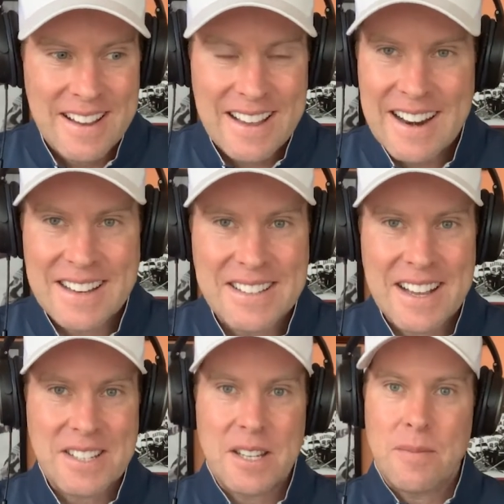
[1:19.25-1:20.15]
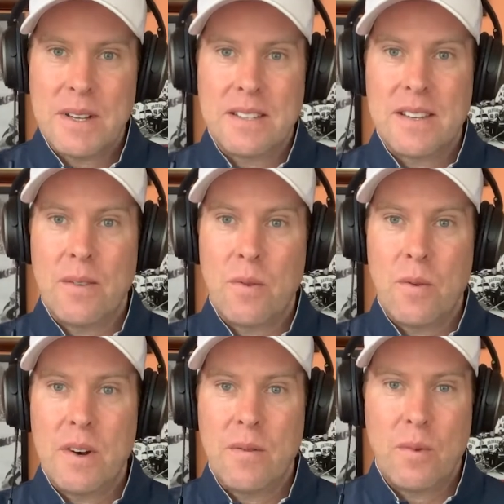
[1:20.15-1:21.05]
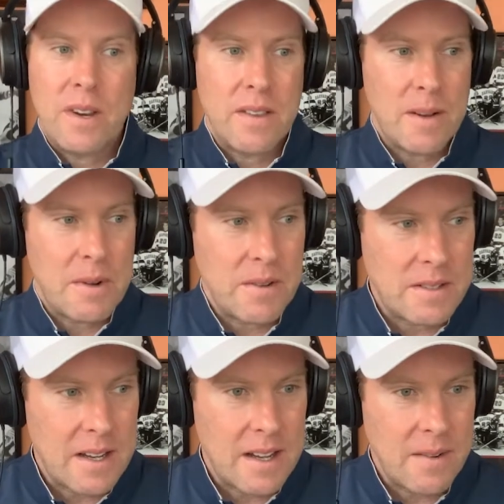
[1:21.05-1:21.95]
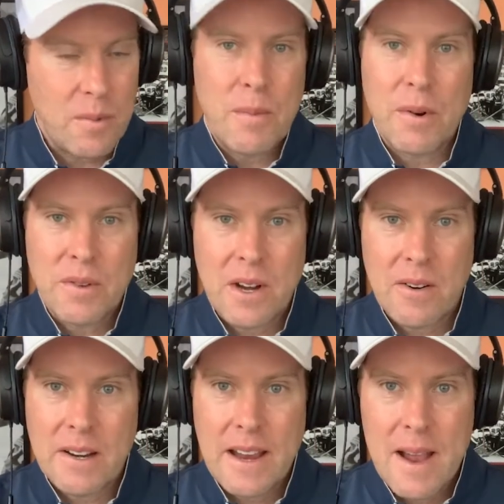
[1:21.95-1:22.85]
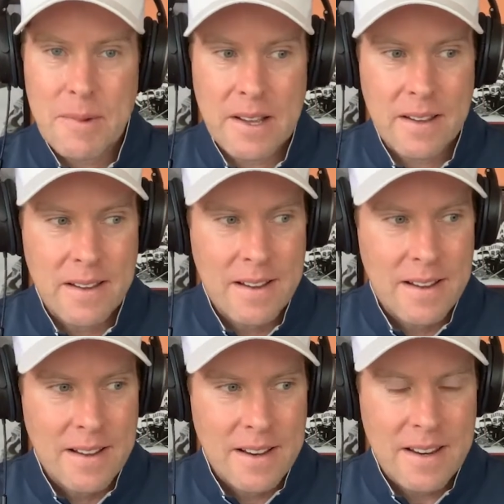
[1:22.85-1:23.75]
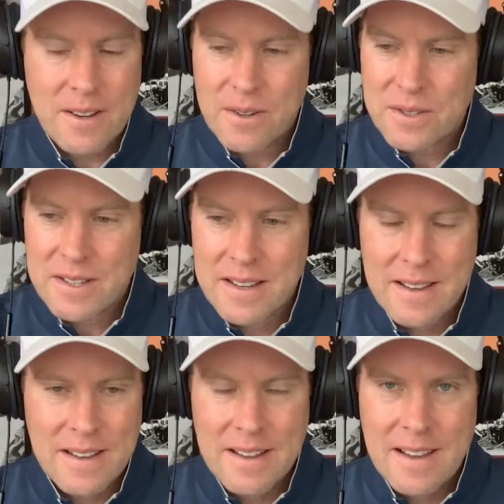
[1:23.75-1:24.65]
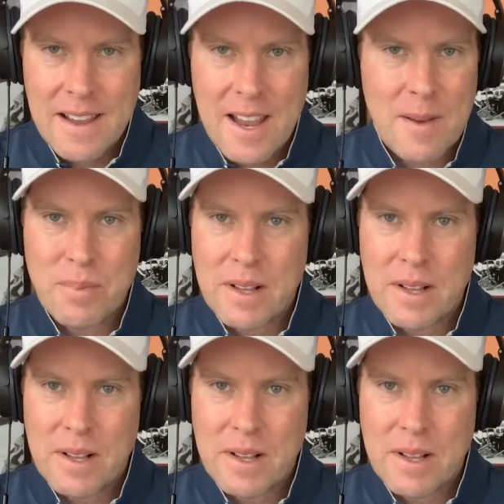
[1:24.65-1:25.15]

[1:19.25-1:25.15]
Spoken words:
And I texted him, I said, well, what do you think about, we both call her Yama? And he goes, A++++.